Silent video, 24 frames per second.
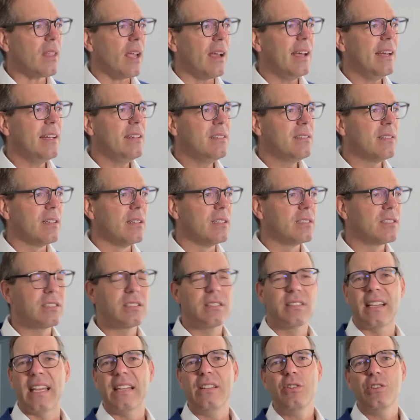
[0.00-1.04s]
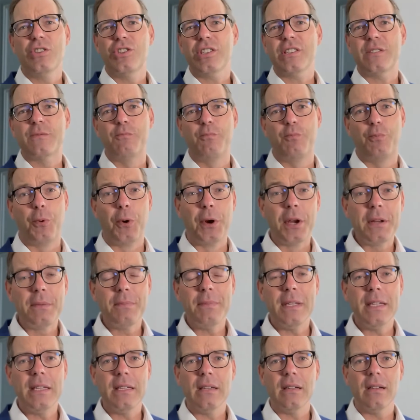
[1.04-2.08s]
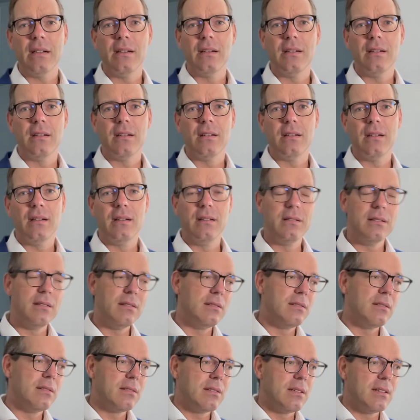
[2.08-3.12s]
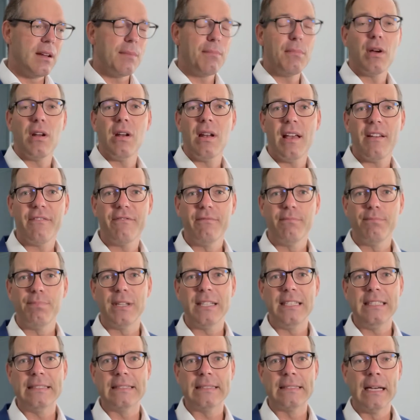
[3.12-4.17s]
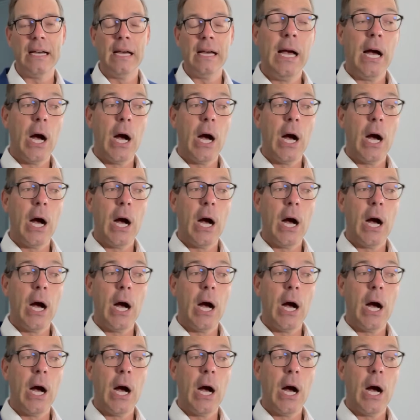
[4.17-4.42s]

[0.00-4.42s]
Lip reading: And can you just bring me the number 11, please?